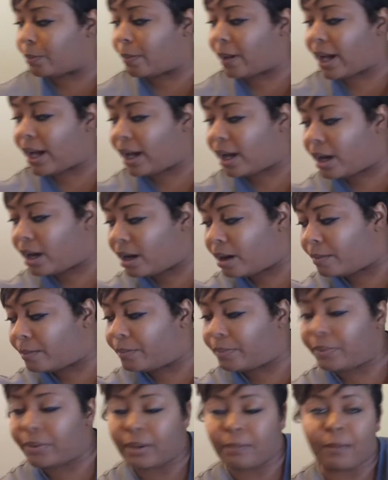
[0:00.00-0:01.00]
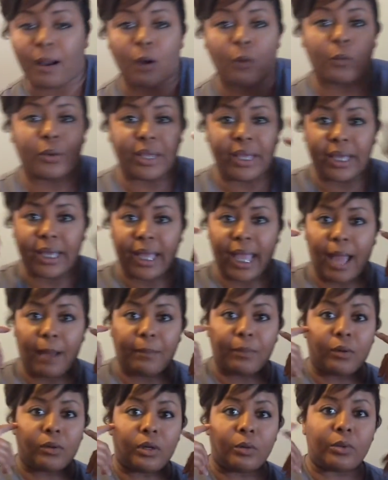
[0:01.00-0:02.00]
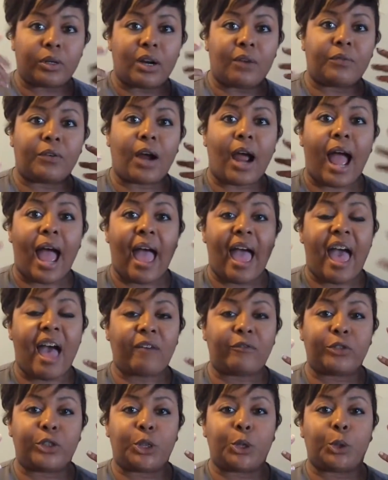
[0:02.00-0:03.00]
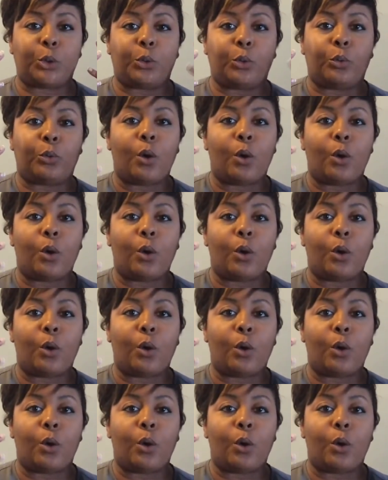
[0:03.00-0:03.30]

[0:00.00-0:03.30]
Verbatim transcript: my put my wig cap on or whatever, I have to